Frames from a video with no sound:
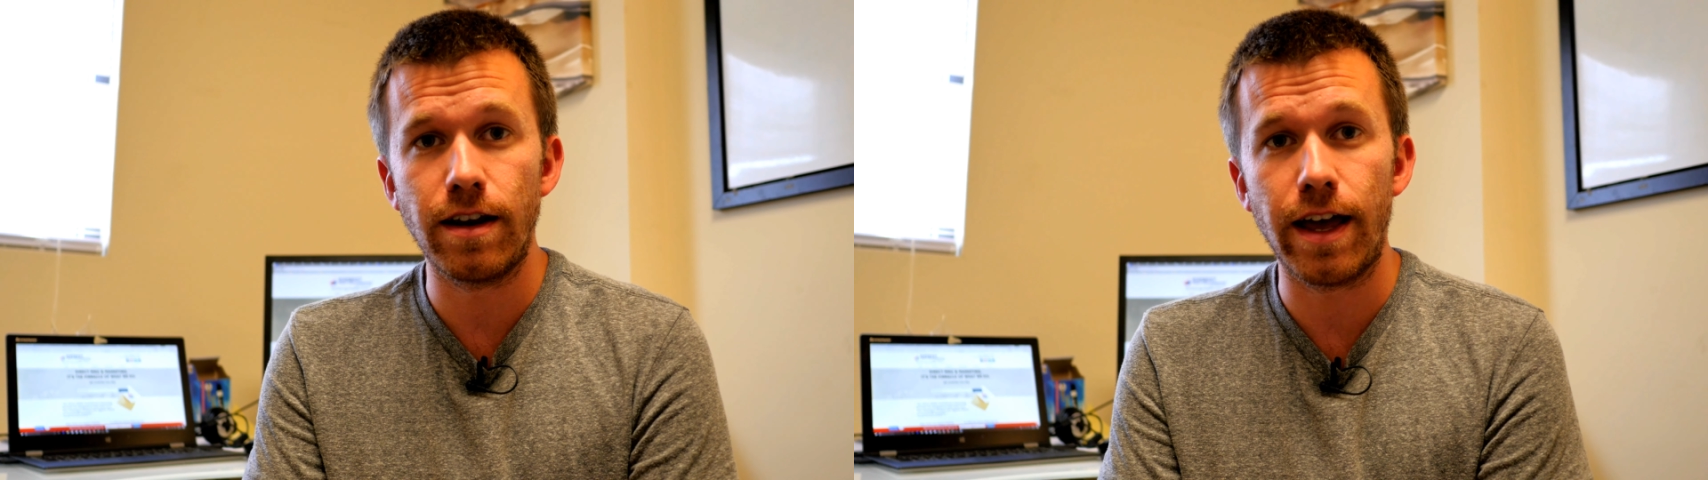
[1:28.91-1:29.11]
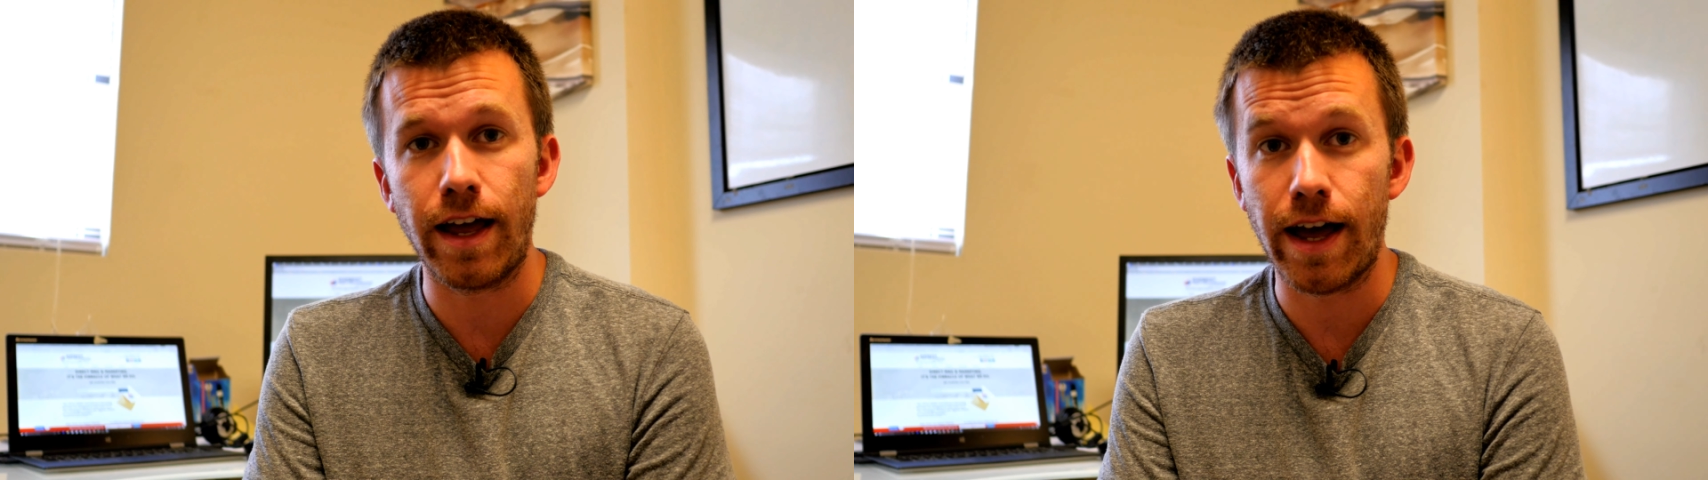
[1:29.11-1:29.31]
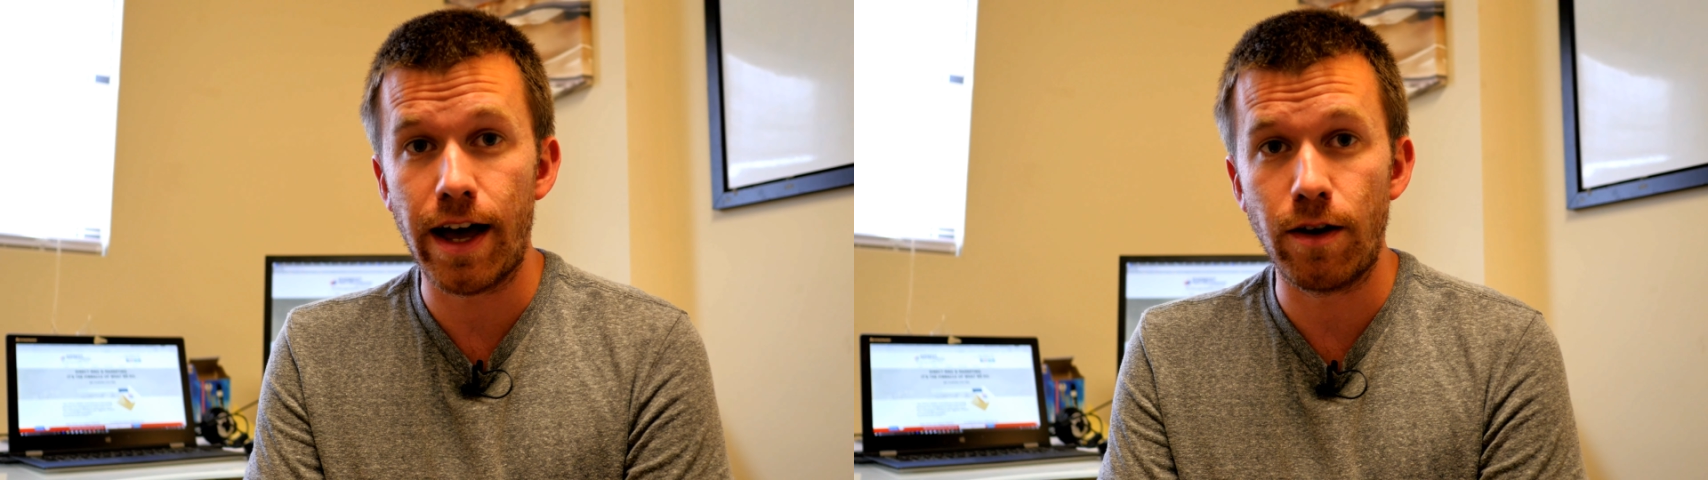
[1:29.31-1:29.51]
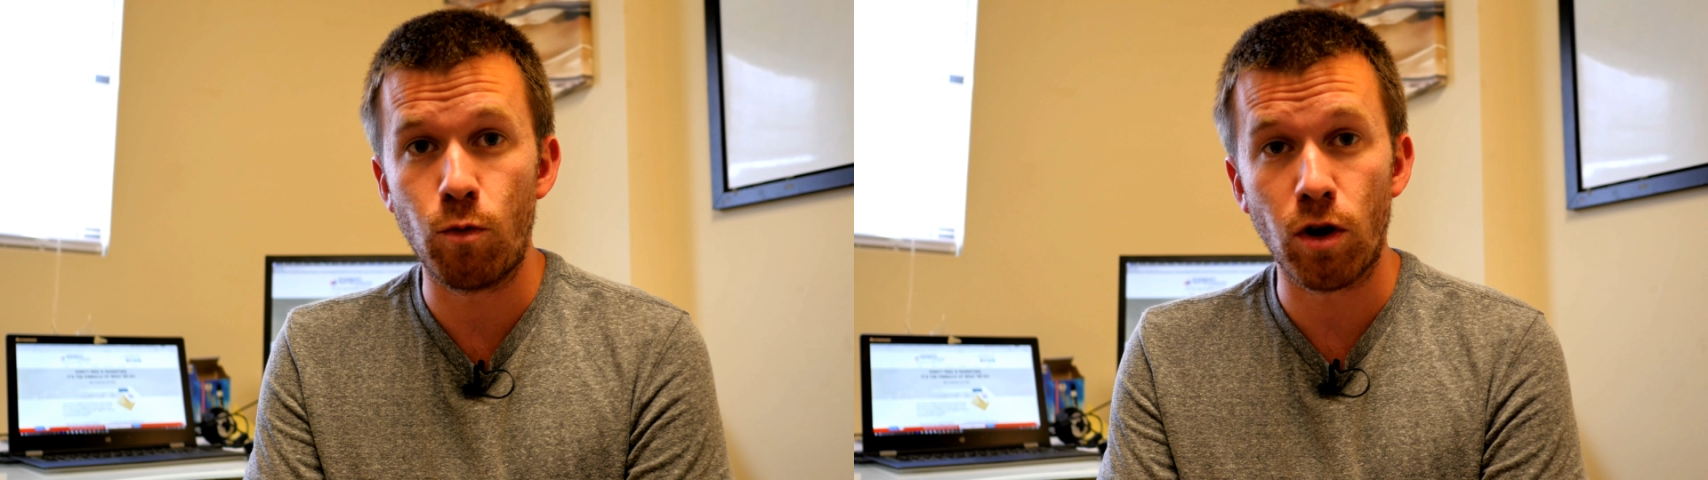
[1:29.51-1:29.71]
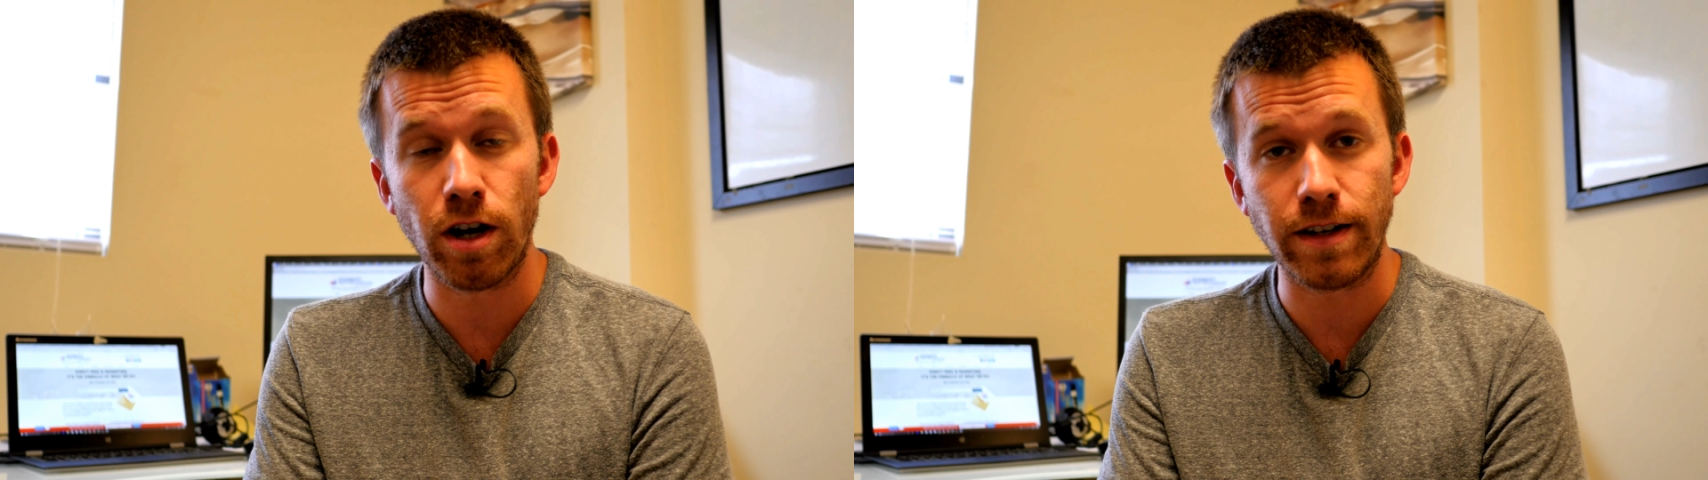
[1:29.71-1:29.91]

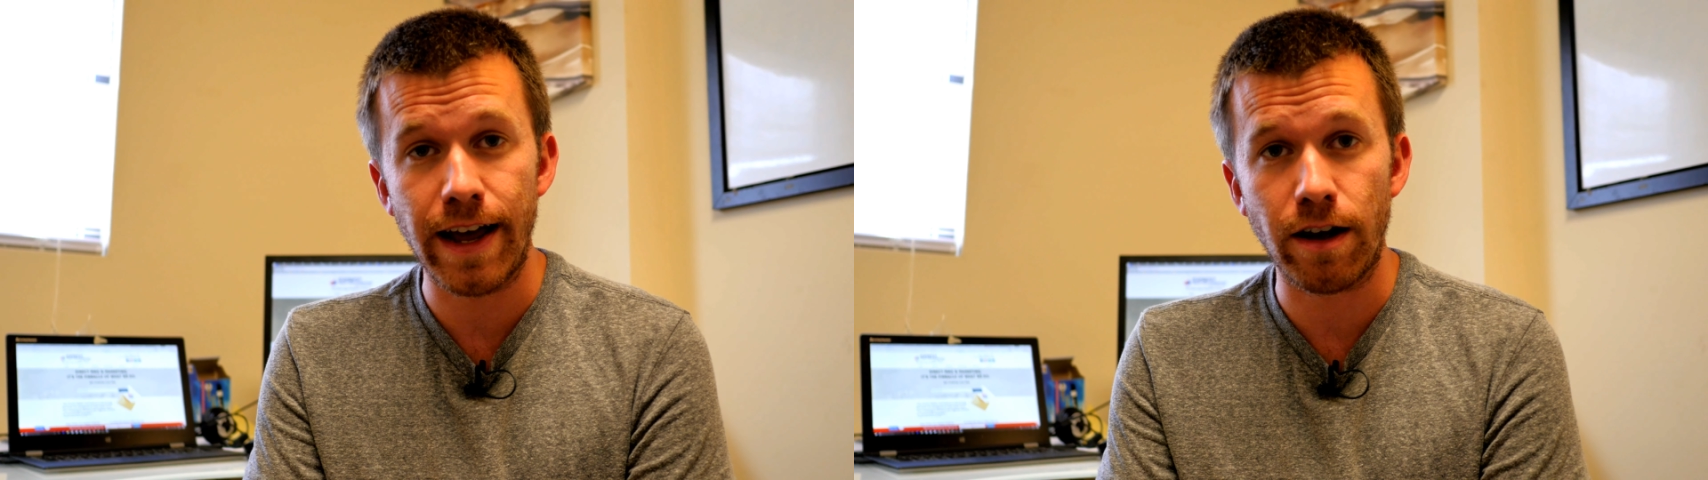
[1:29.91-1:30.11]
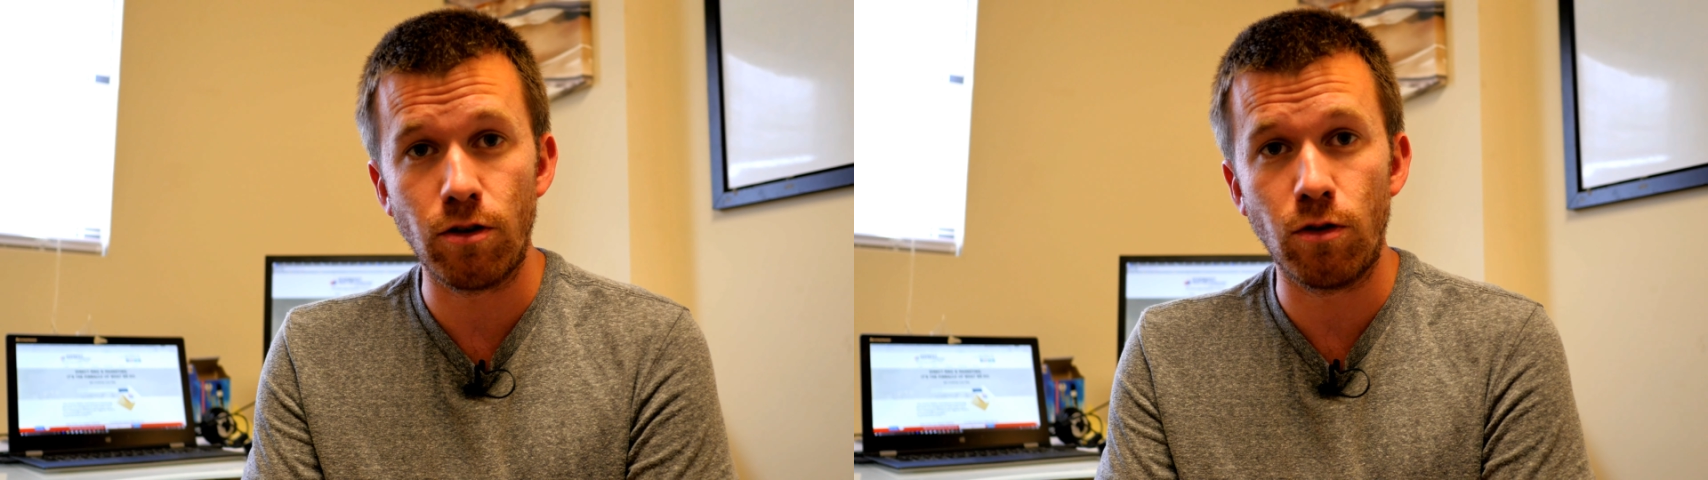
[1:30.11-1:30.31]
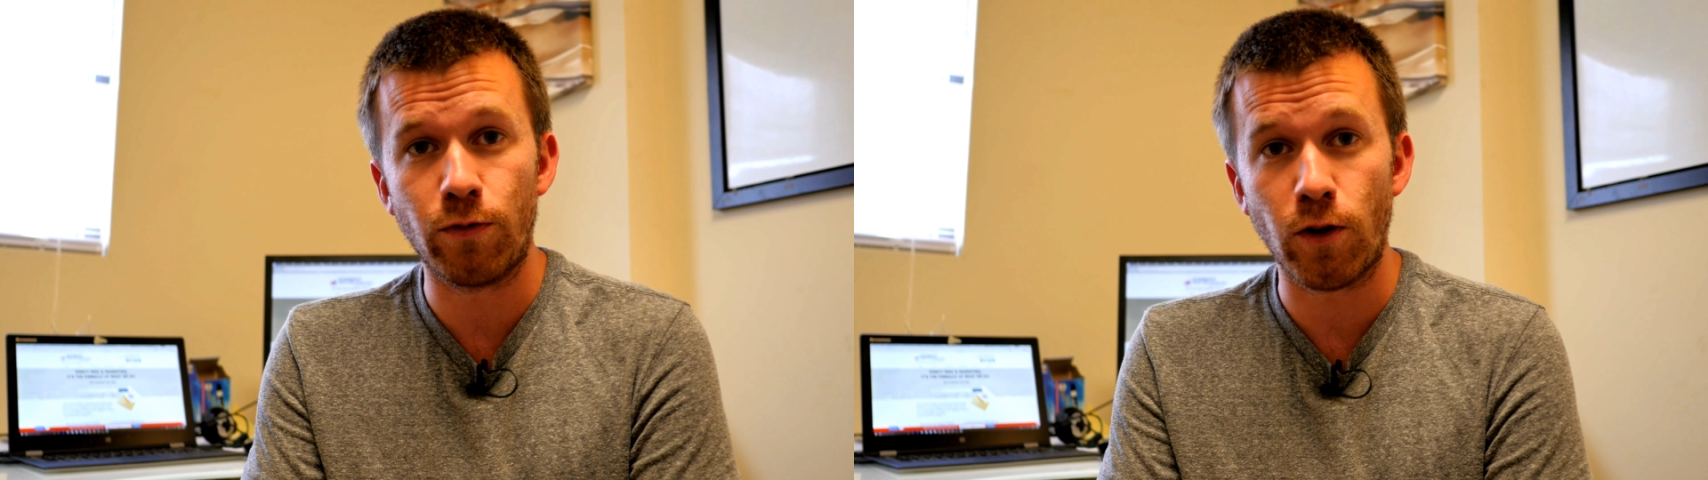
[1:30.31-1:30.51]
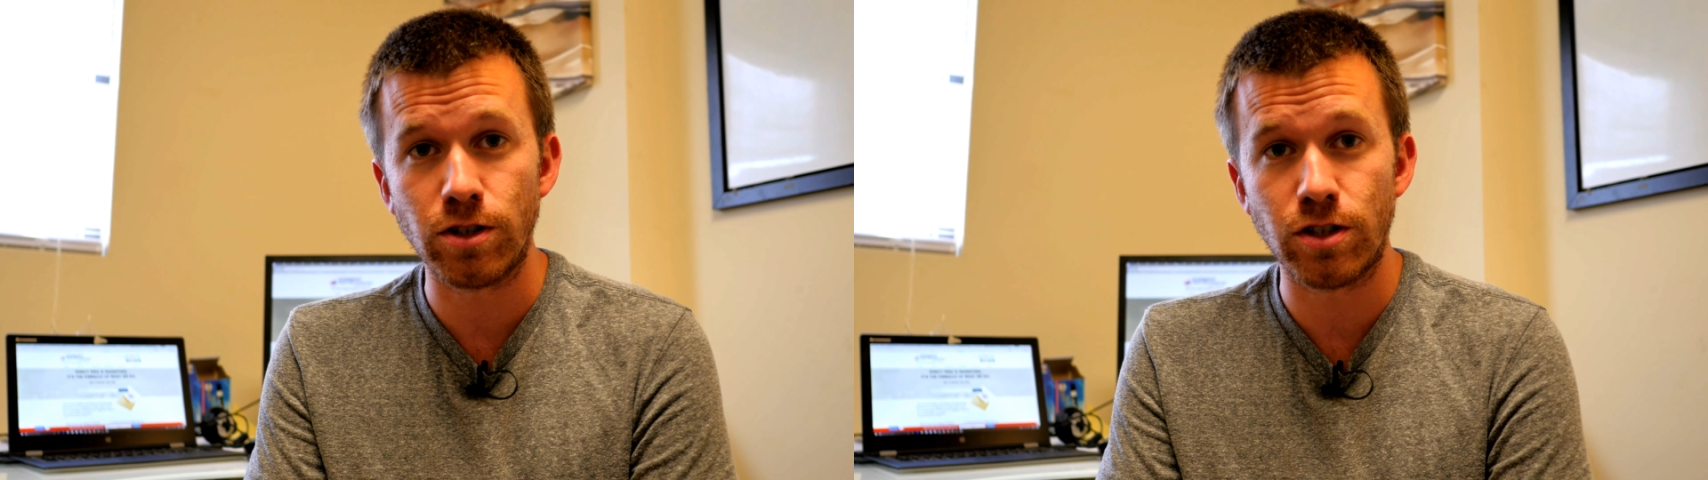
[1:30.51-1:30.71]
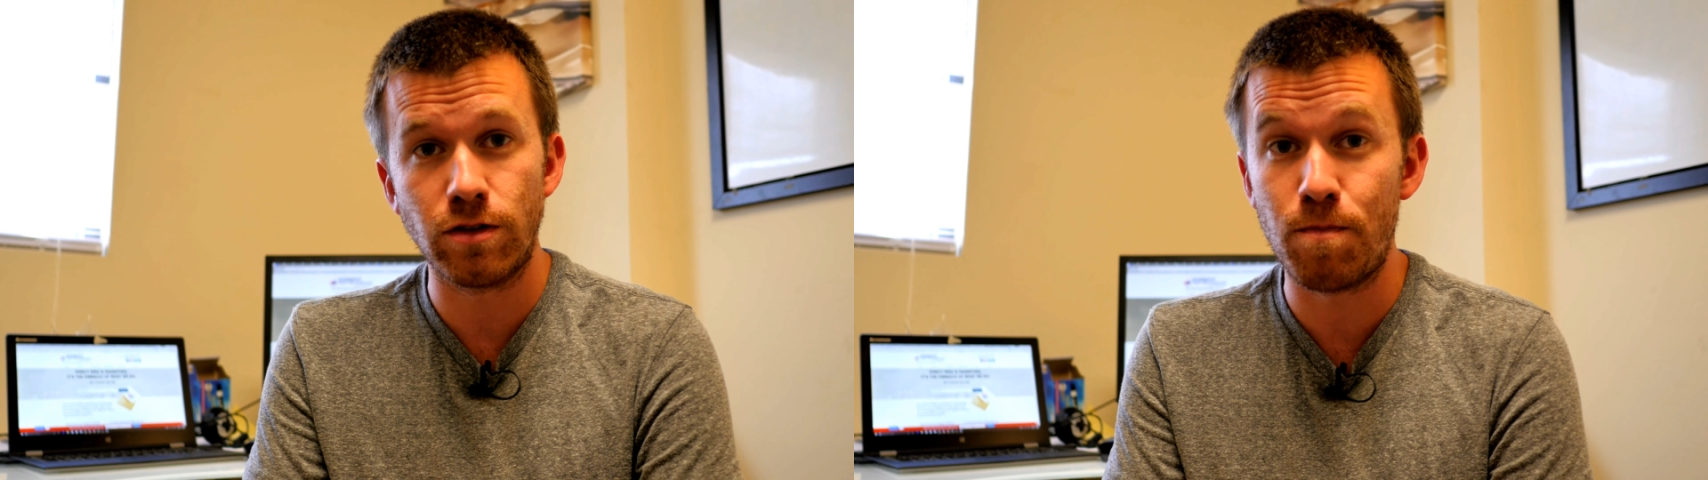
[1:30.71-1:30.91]
and we're going to tackle
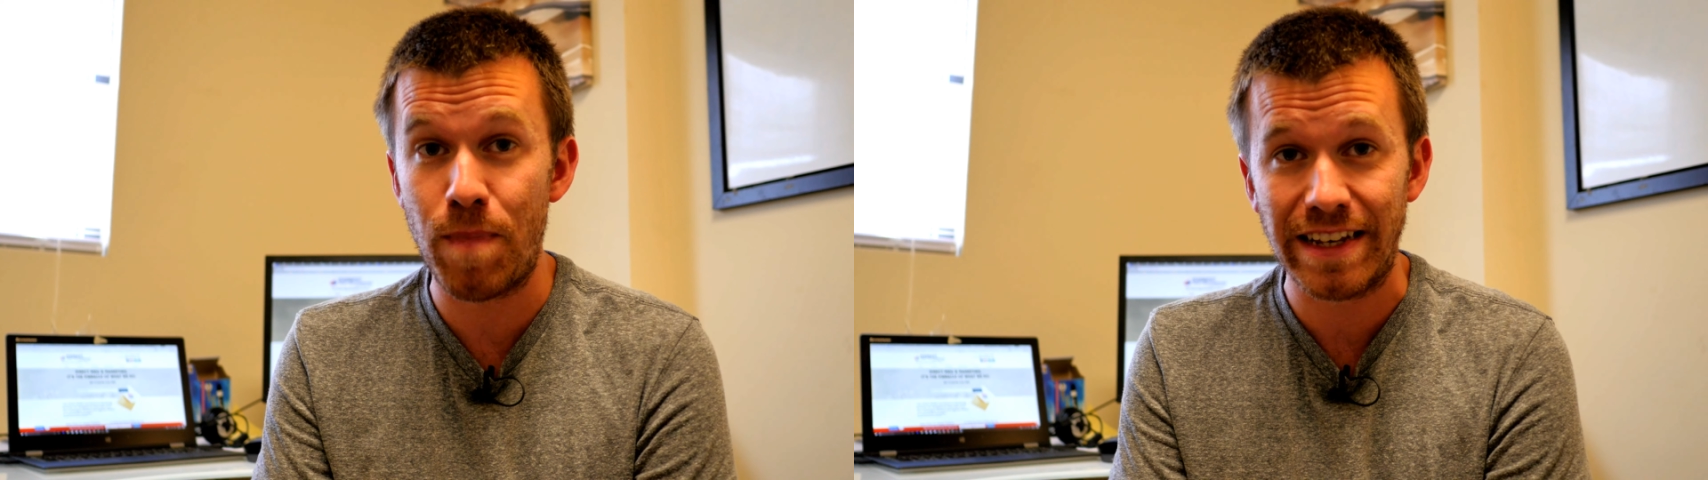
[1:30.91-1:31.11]
first